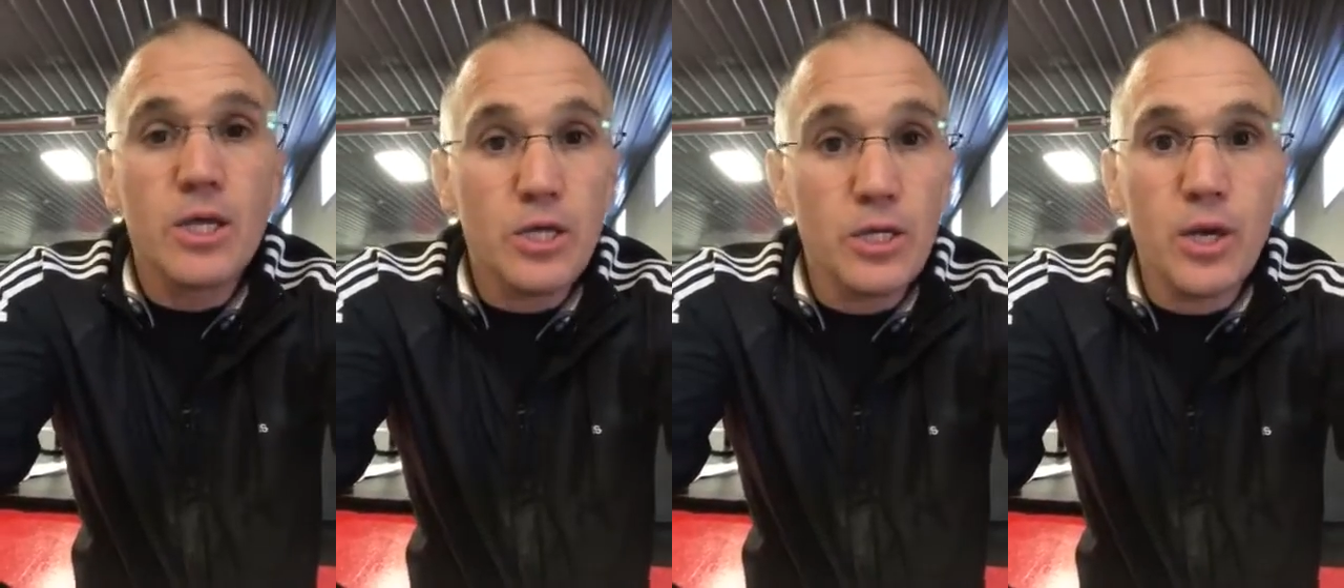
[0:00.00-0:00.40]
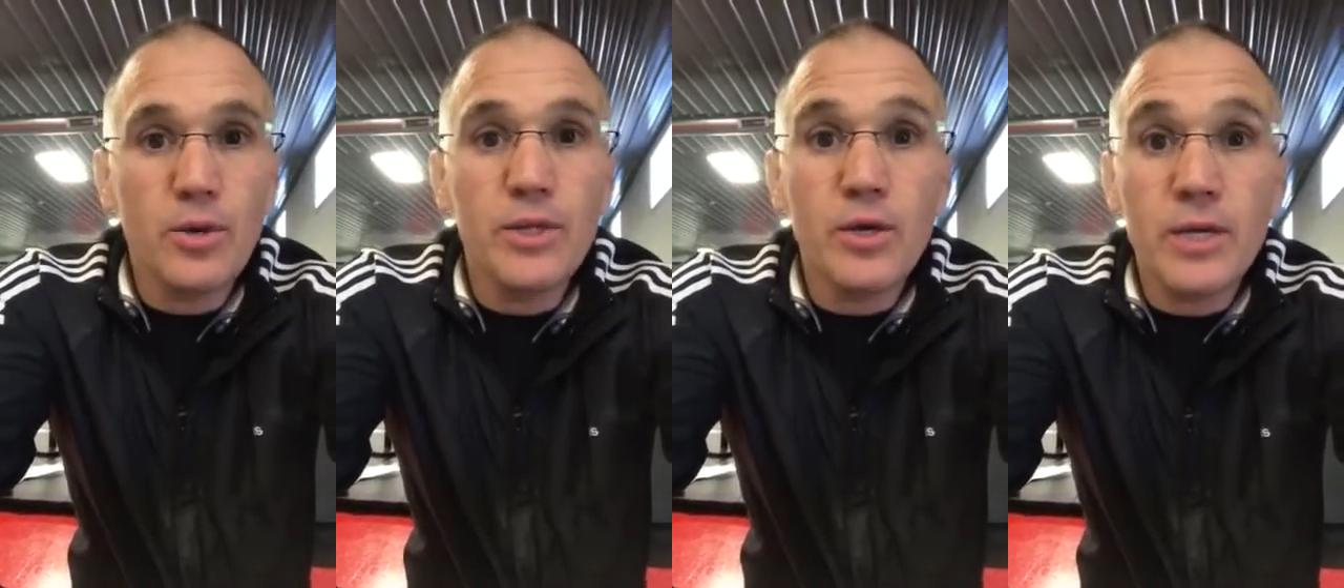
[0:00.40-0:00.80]

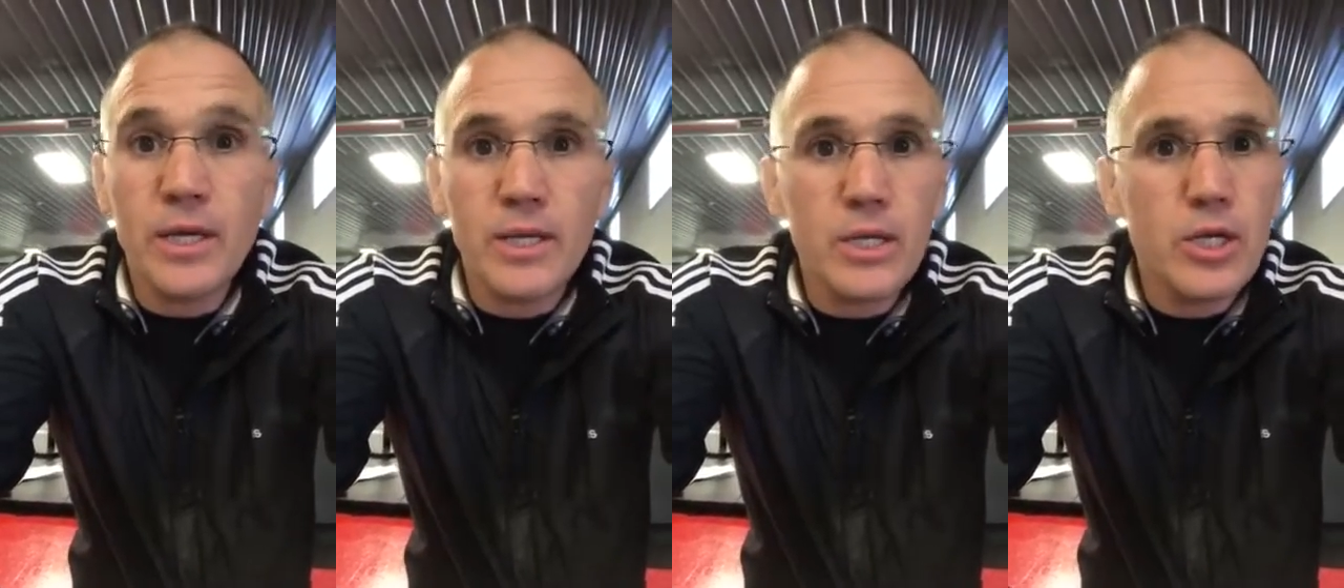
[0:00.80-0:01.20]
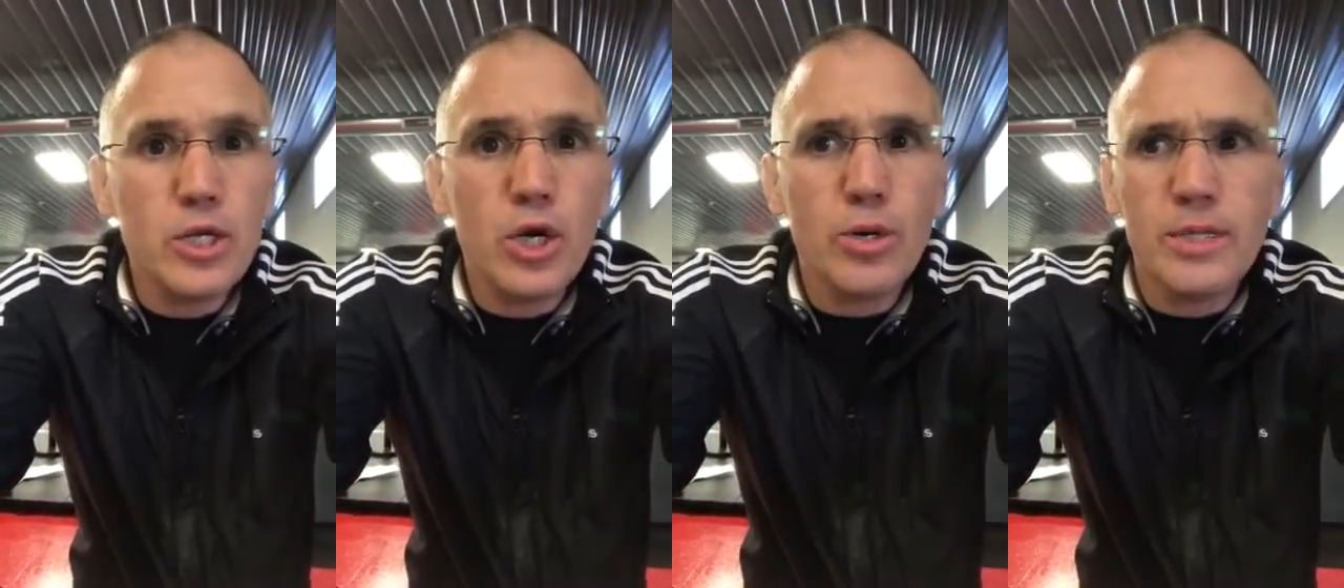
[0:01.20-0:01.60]
and they'll get, a
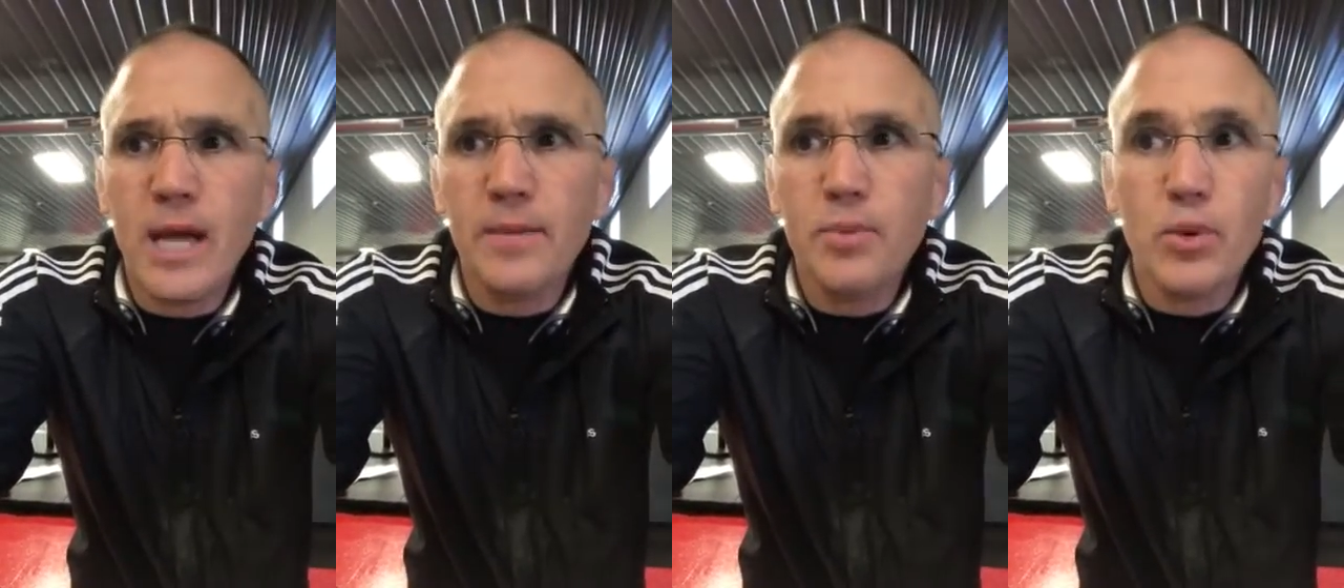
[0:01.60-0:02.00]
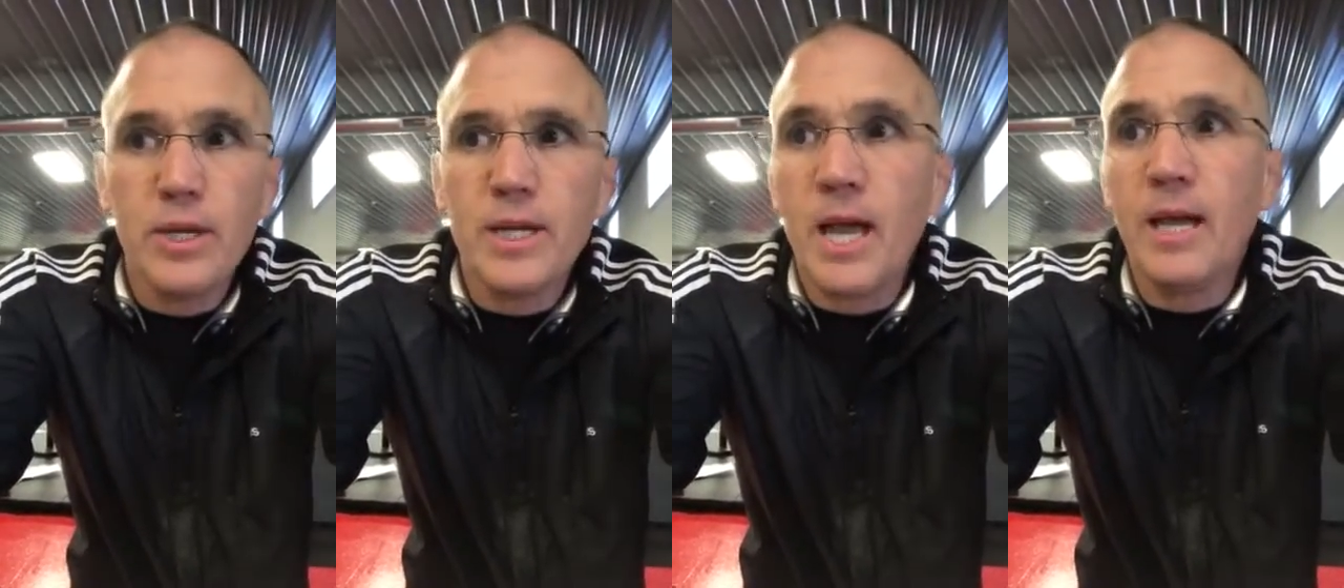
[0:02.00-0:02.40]

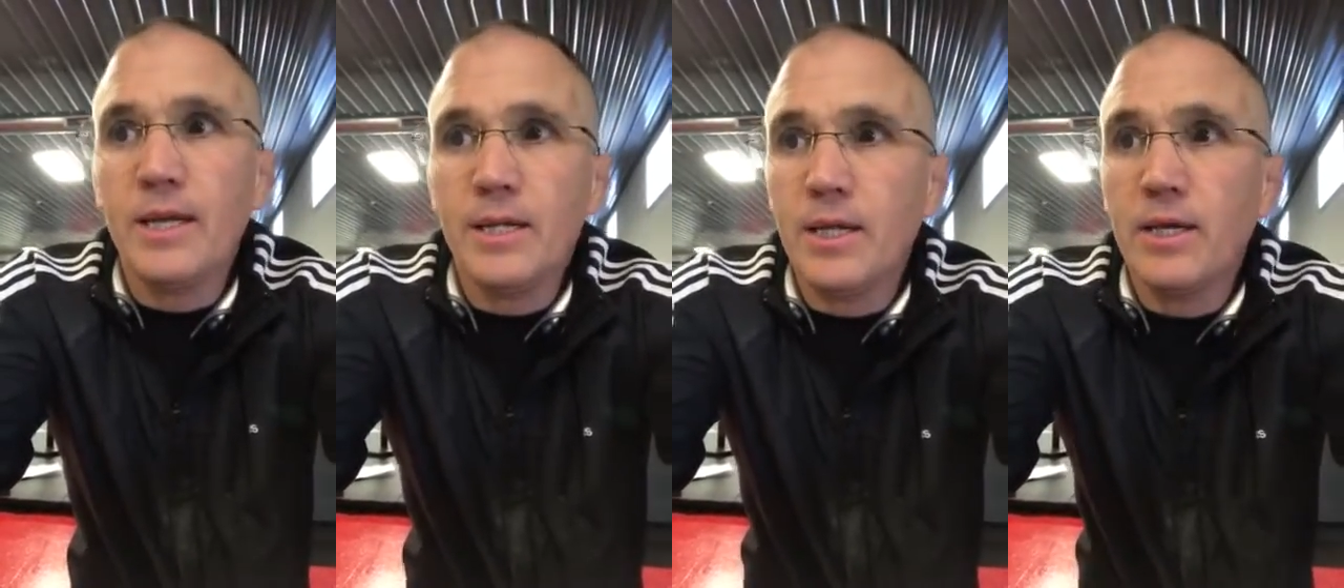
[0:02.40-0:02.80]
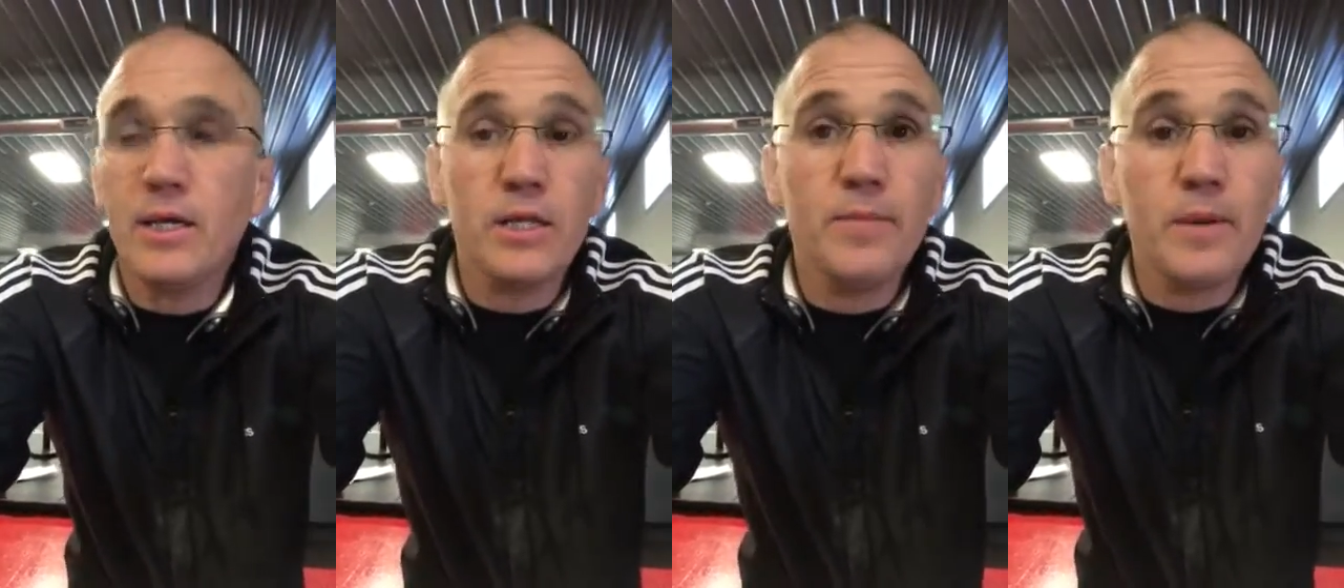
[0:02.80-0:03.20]
9.9 and they
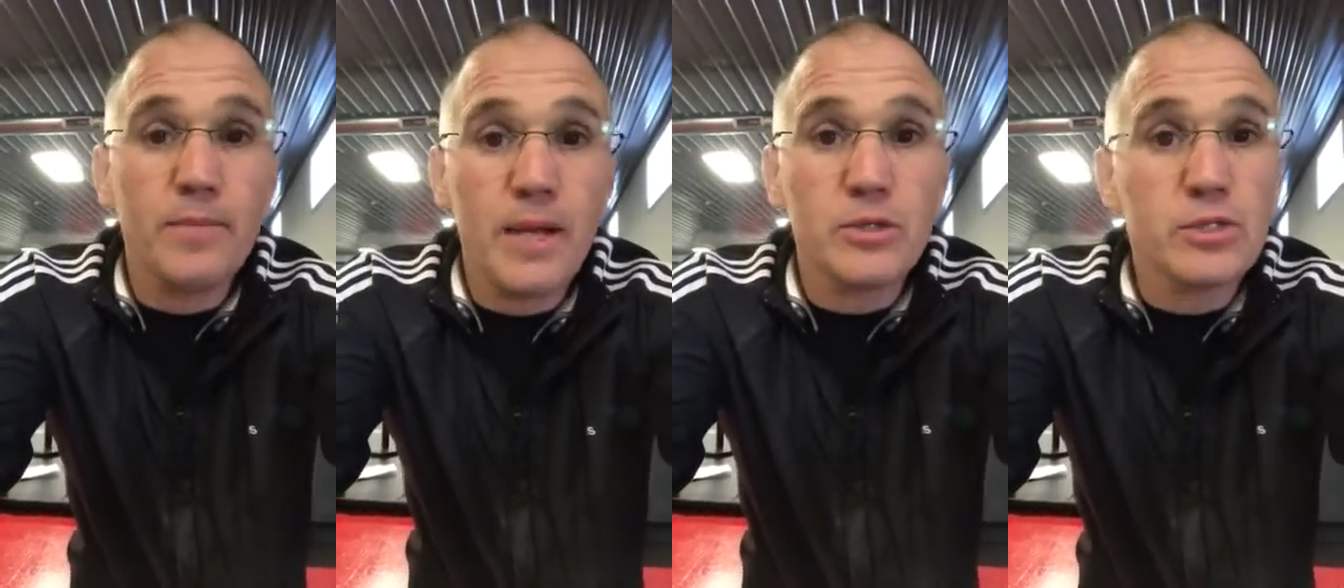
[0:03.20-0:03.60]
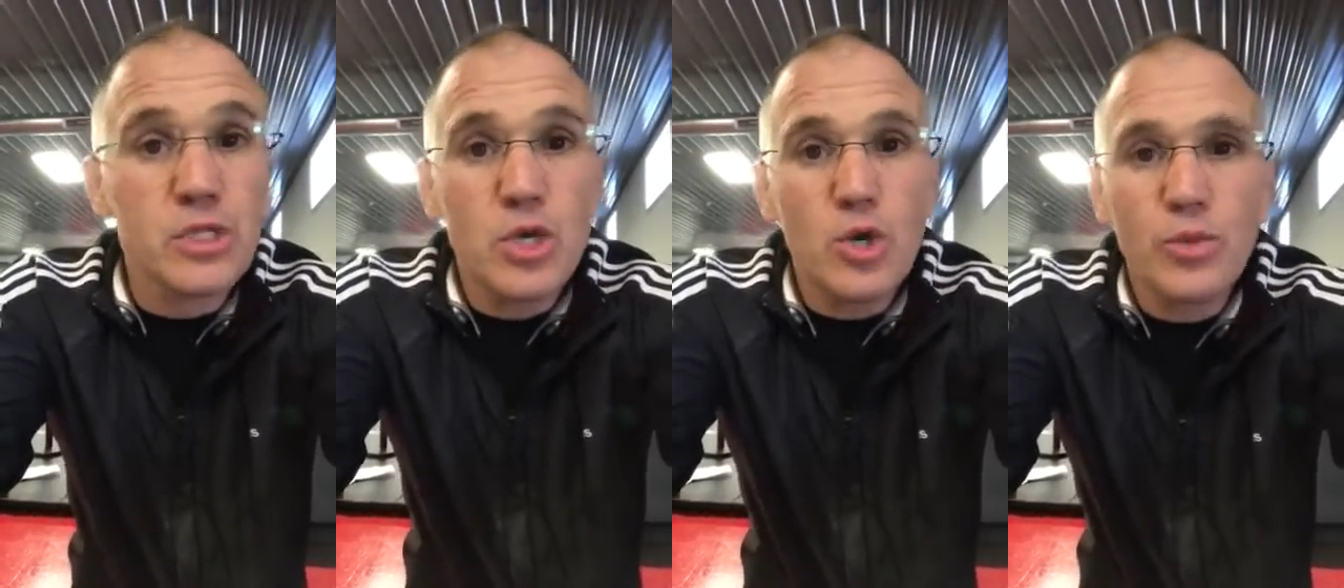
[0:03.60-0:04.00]
get Olympic medals.